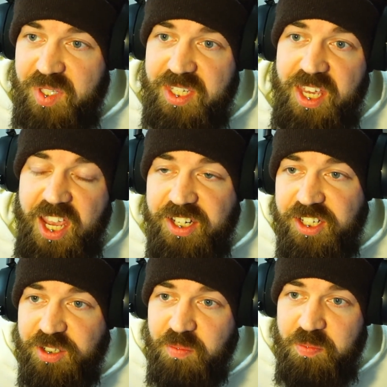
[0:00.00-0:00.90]

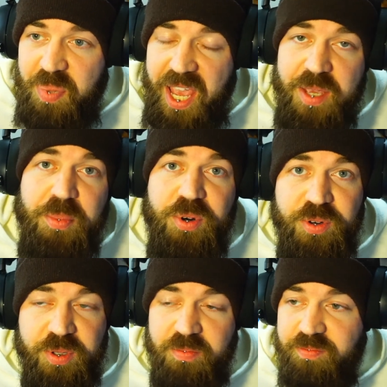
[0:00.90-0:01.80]
Cadian
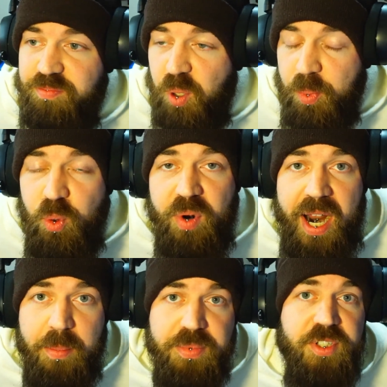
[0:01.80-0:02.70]
paper and bubble
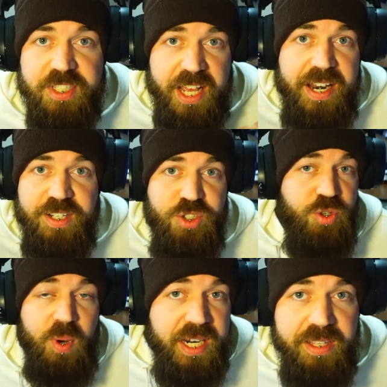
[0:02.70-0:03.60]
wrap, does that
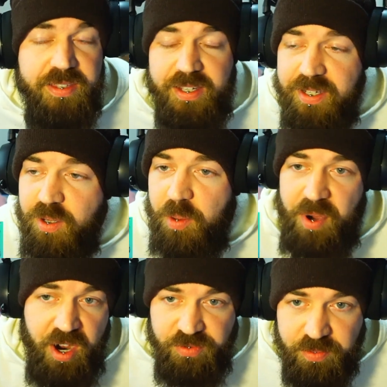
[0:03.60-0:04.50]
do anything
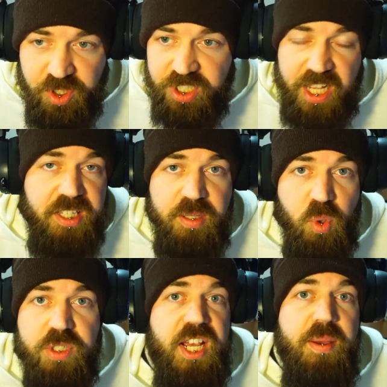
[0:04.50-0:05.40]
apart from just taking
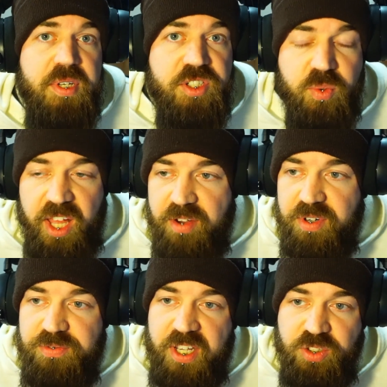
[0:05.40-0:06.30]
more damage? Will it have an
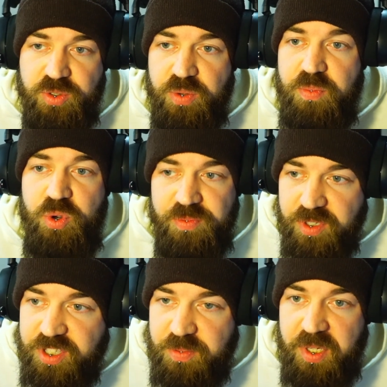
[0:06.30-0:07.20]
effect on your
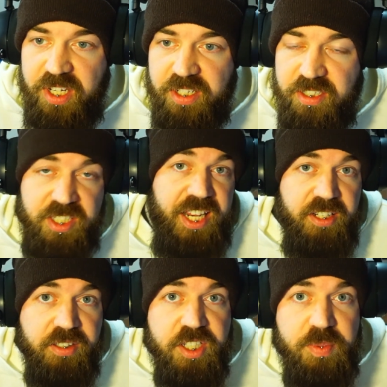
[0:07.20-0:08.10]
movement speed?
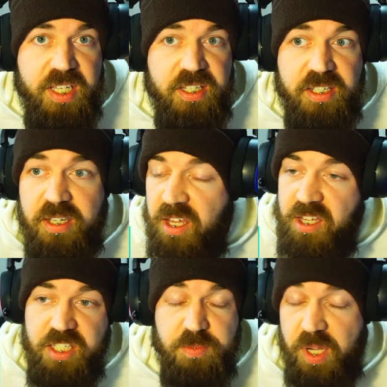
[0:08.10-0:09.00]
Technically speaking,
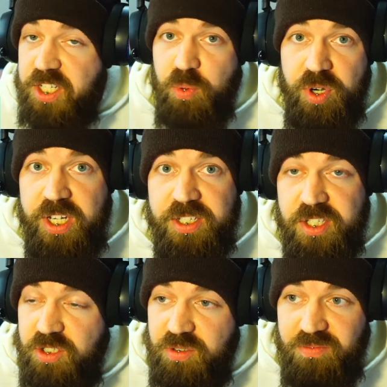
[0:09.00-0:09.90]
Space
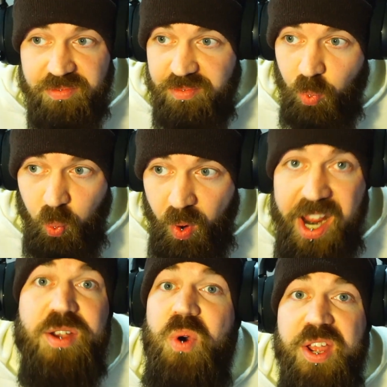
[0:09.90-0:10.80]
Marines
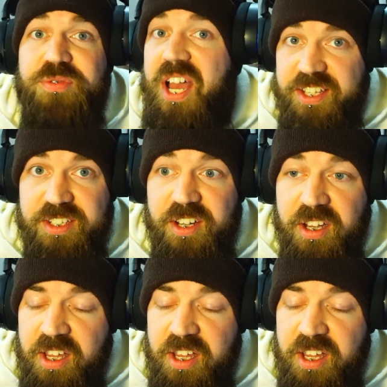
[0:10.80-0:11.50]
way faster.